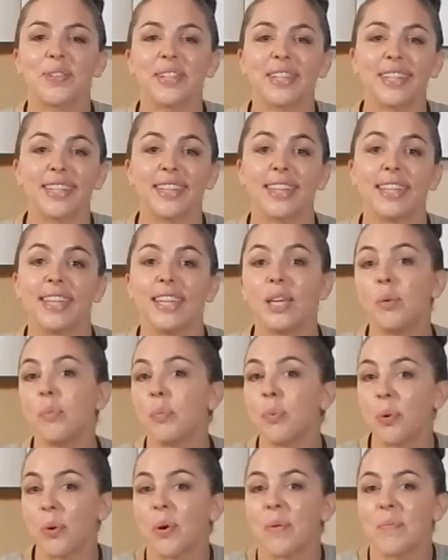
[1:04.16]
put it, the
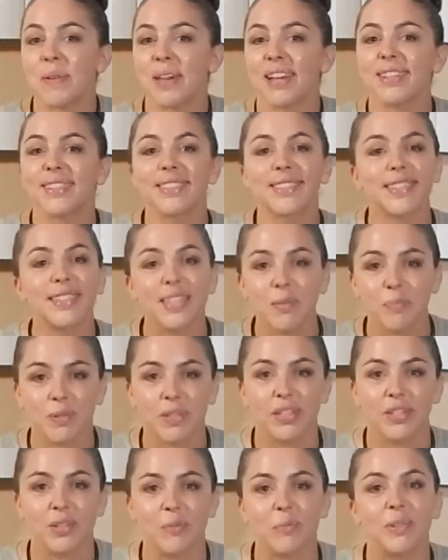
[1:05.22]
poor man's deep
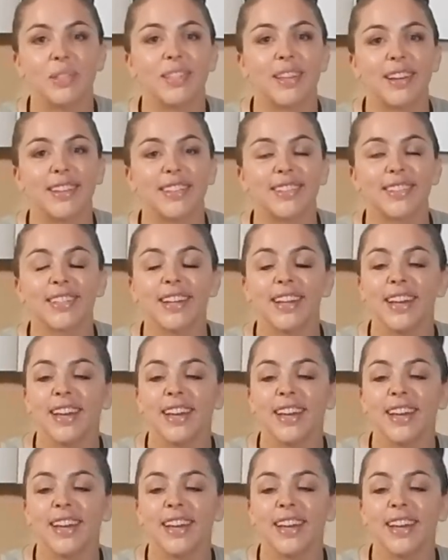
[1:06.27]
tissue massage.